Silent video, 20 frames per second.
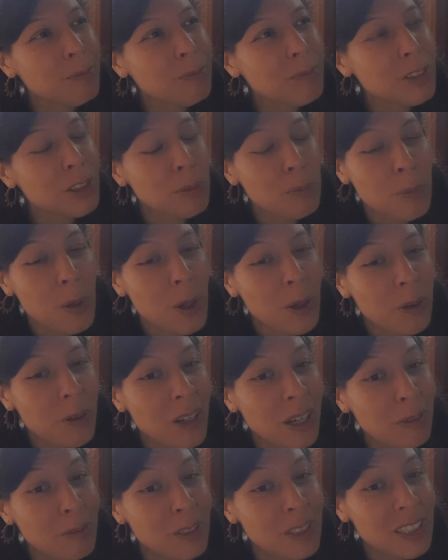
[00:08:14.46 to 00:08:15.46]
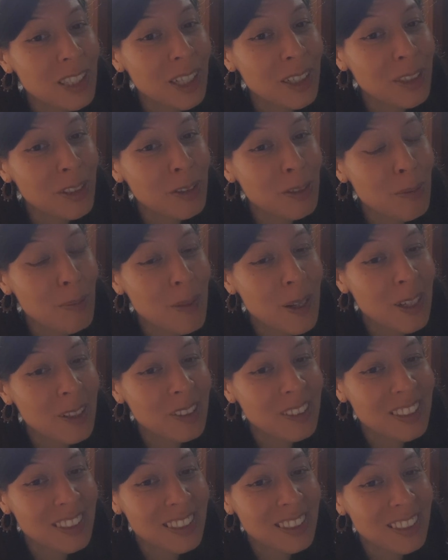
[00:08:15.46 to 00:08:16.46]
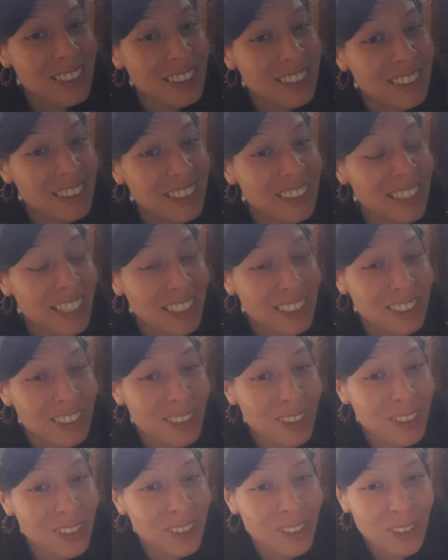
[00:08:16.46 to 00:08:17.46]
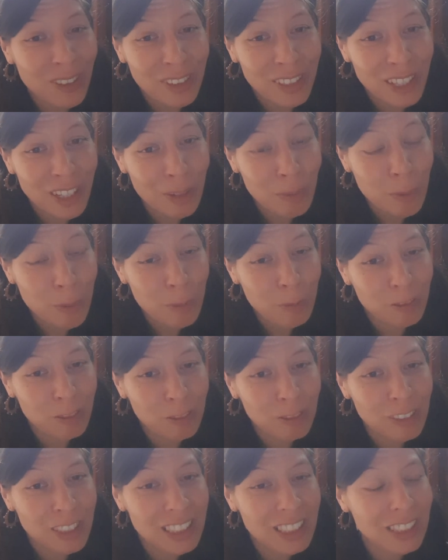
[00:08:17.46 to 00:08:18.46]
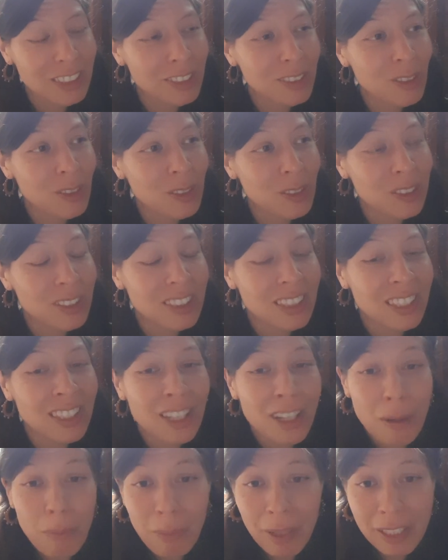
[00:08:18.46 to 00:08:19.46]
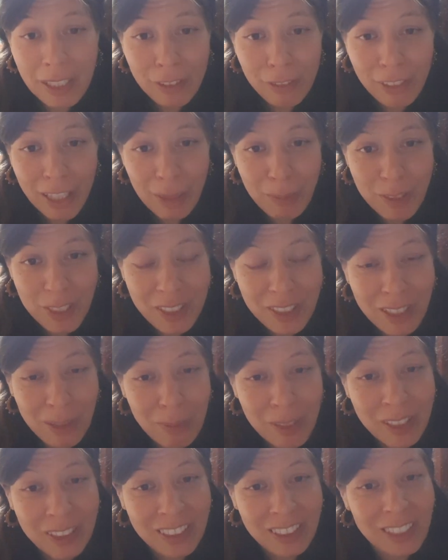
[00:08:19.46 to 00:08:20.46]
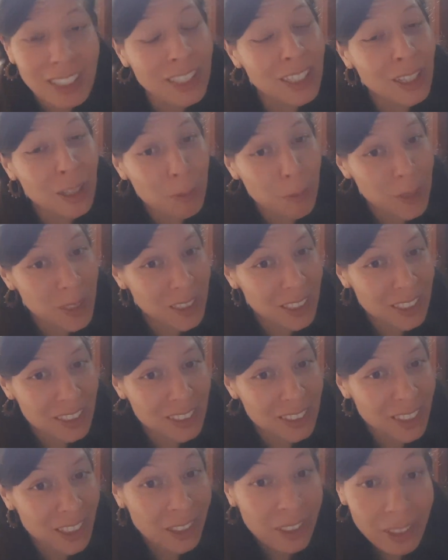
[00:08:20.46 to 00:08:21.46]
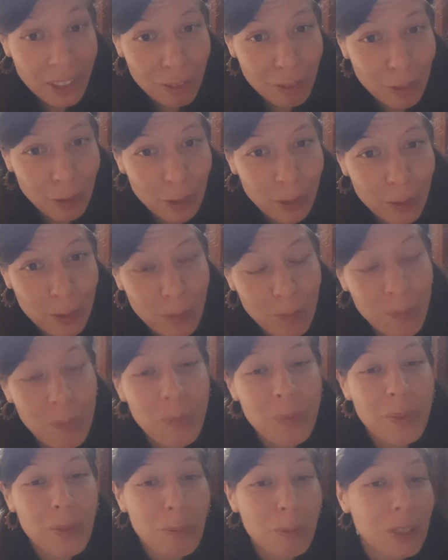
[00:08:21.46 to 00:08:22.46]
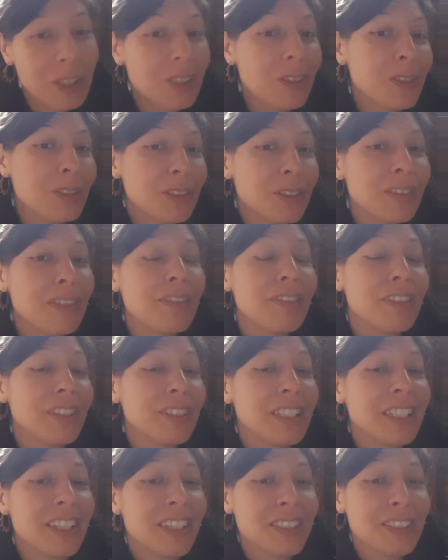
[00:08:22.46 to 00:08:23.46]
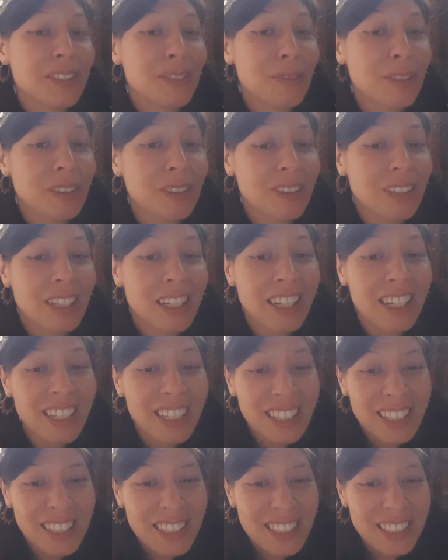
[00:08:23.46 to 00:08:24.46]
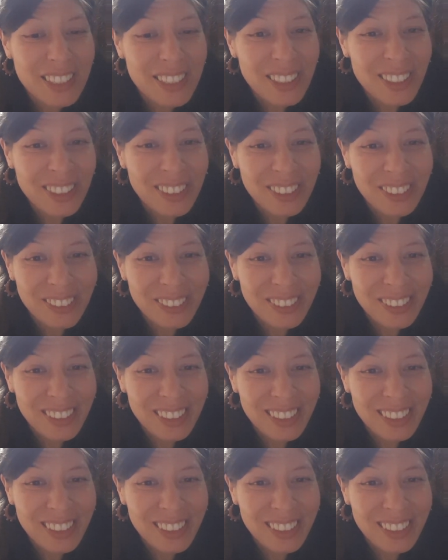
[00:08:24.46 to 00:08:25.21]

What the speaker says: tomorrow I will tell you about the next song on the album, which is called My Love Came to Dublin, which is a cover, but also a very nice one. So